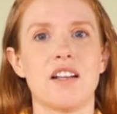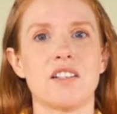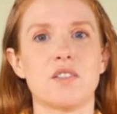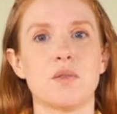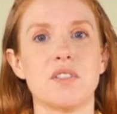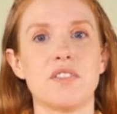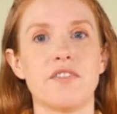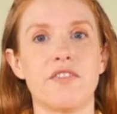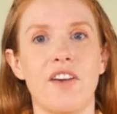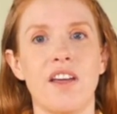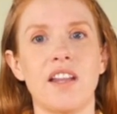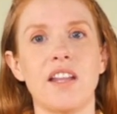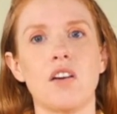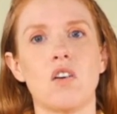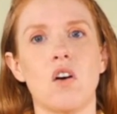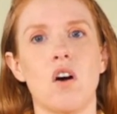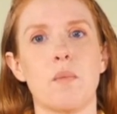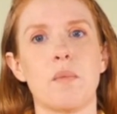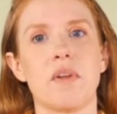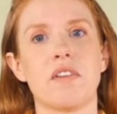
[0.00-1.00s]
So it's fairly
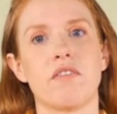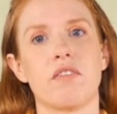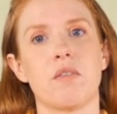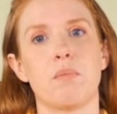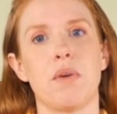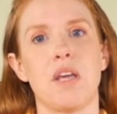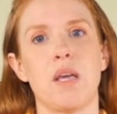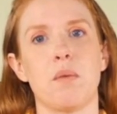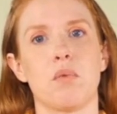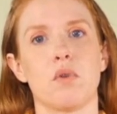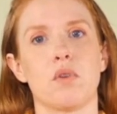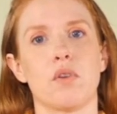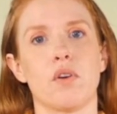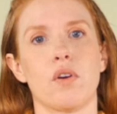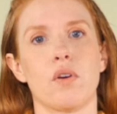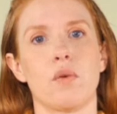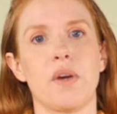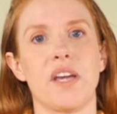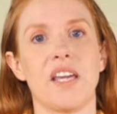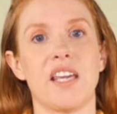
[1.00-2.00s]
common for people
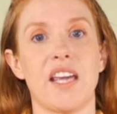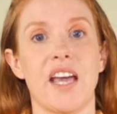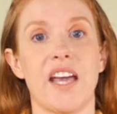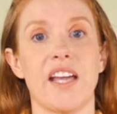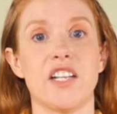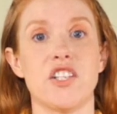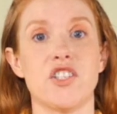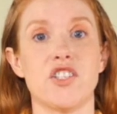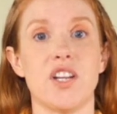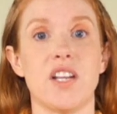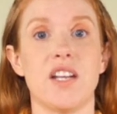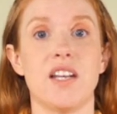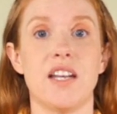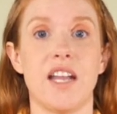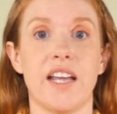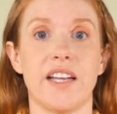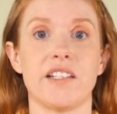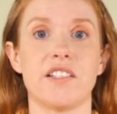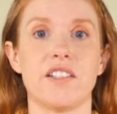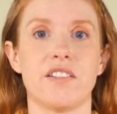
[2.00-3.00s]
who engage in
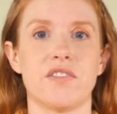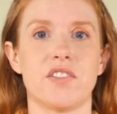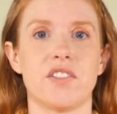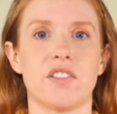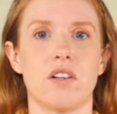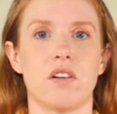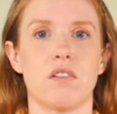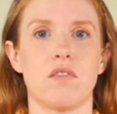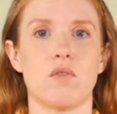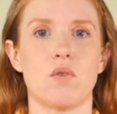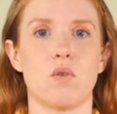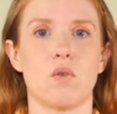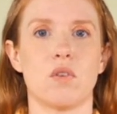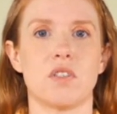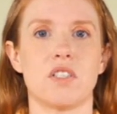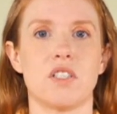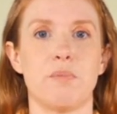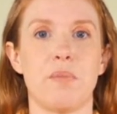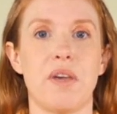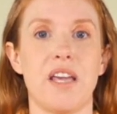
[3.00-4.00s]
negative
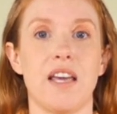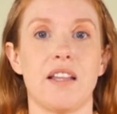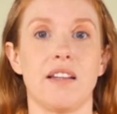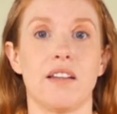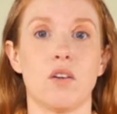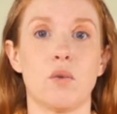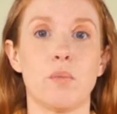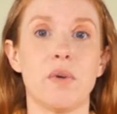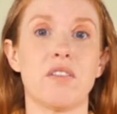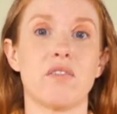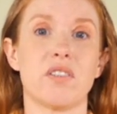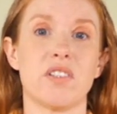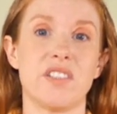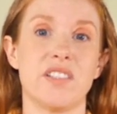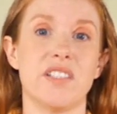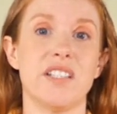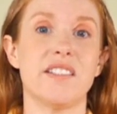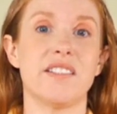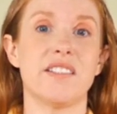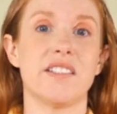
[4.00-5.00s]
self-talk to be a little bit
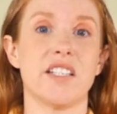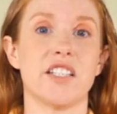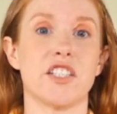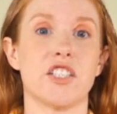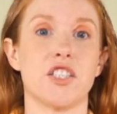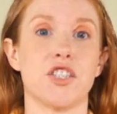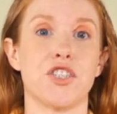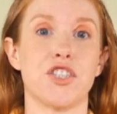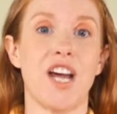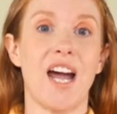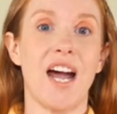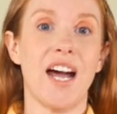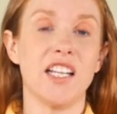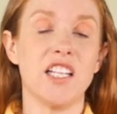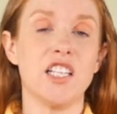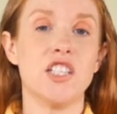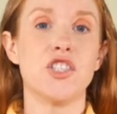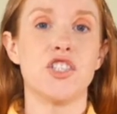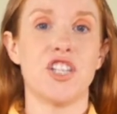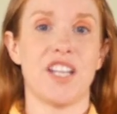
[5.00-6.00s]
resistant to
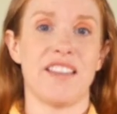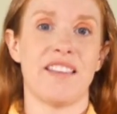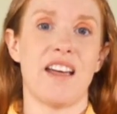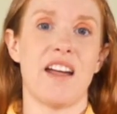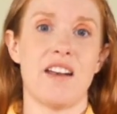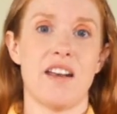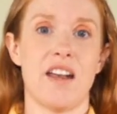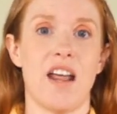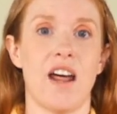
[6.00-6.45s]
challenging that